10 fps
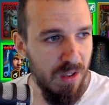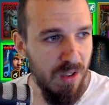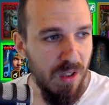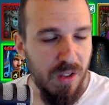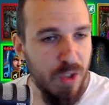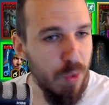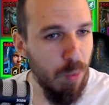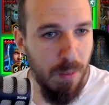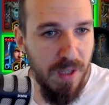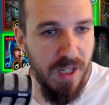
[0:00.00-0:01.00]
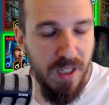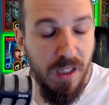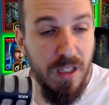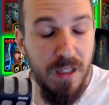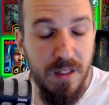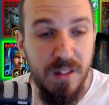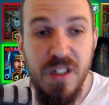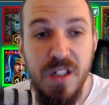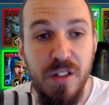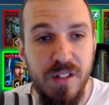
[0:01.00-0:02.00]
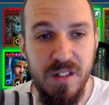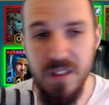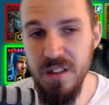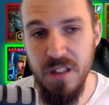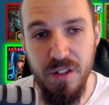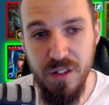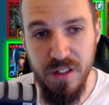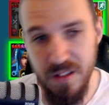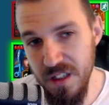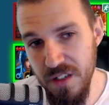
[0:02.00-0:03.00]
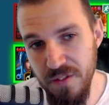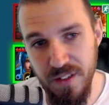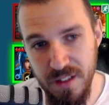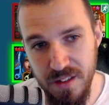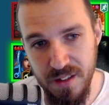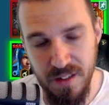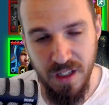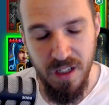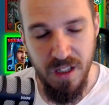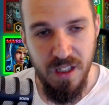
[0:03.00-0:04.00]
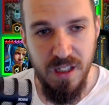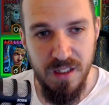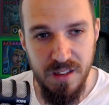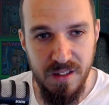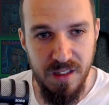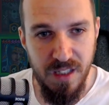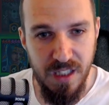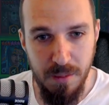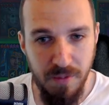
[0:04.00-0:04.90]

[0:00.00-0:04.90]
swap any decreased defense in this team.